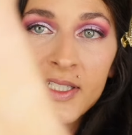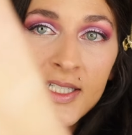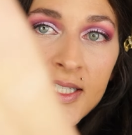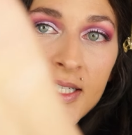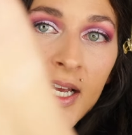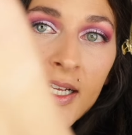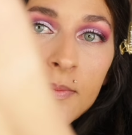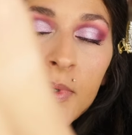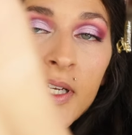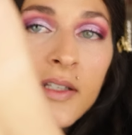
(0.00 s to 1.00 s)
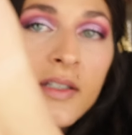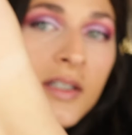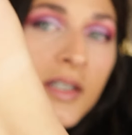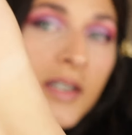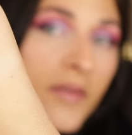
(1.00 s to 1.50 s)
it does not, but
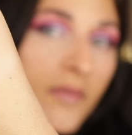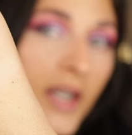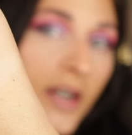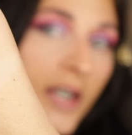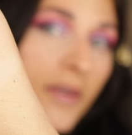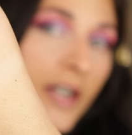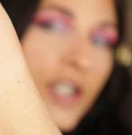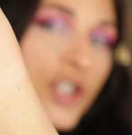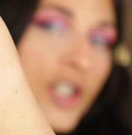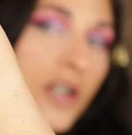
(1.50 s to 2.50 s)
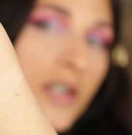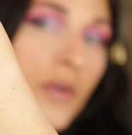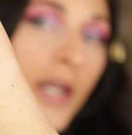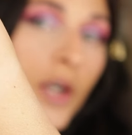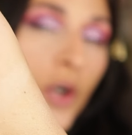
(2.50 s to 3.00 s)
very, very sheer.
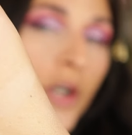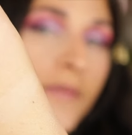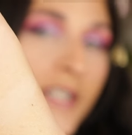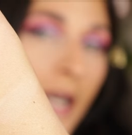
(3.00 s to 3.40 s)
So I could have